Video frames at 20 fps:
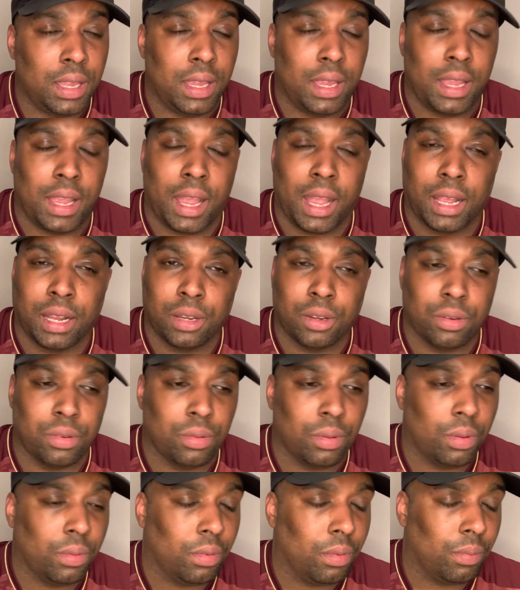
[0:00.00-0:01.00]
And
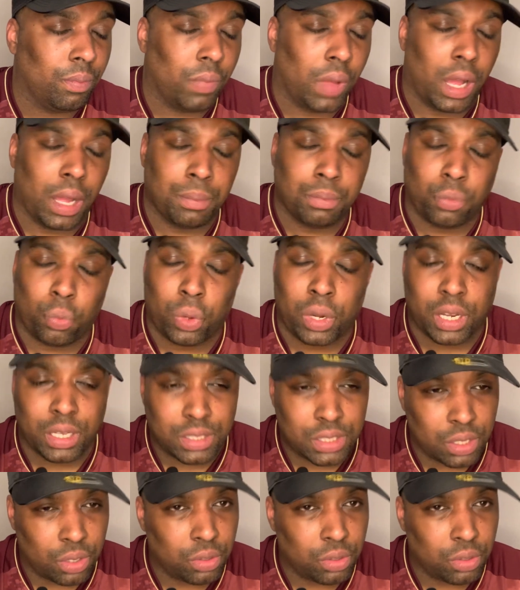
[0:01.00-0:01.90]
when I tell